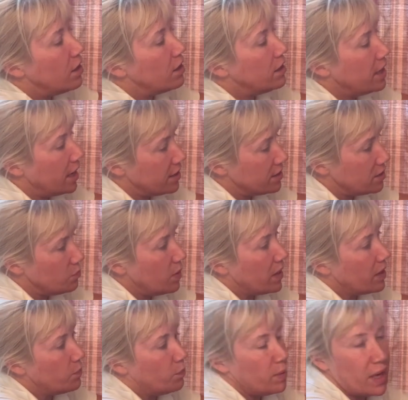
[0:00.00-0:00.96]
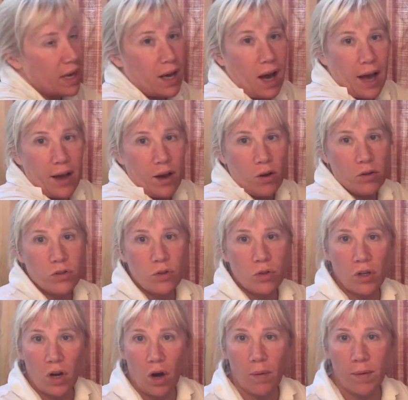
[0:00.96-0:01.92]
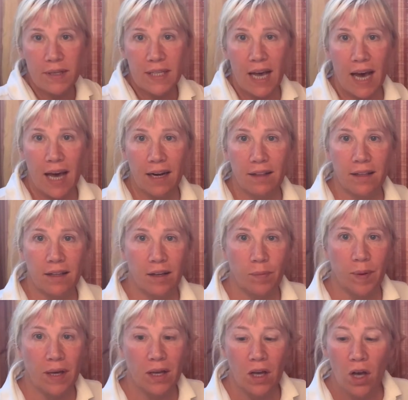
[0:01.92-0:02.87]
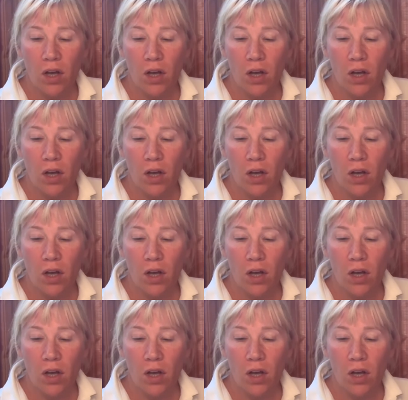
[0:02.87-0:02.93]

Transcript: Yes, make big eye holes. You can always add a little bit.